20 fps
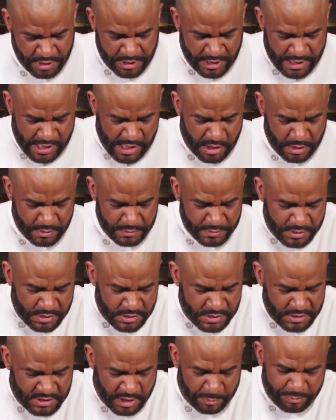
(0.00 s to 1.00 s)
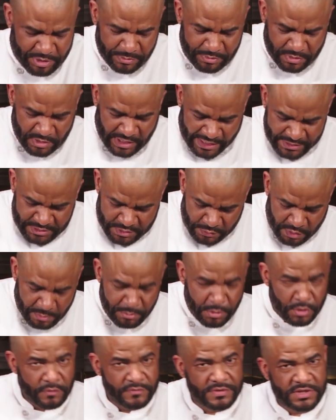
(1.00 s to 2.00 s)
Now, some people like to
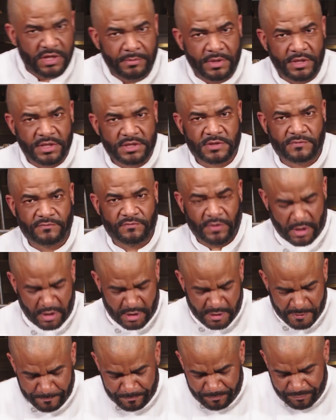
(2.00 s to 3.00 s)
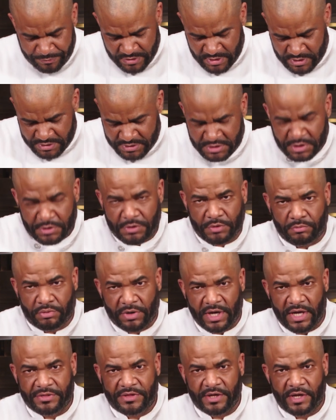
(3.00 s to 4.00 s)
remove some of this this center
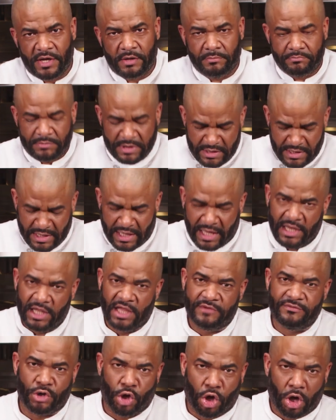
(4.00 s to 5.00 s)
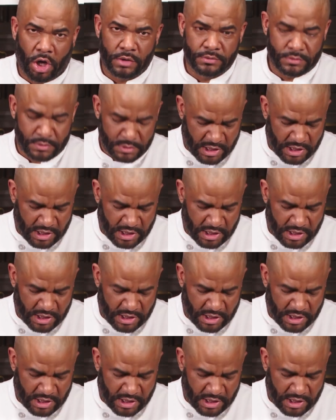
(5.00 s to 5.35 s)
bread there. Me, I love it all.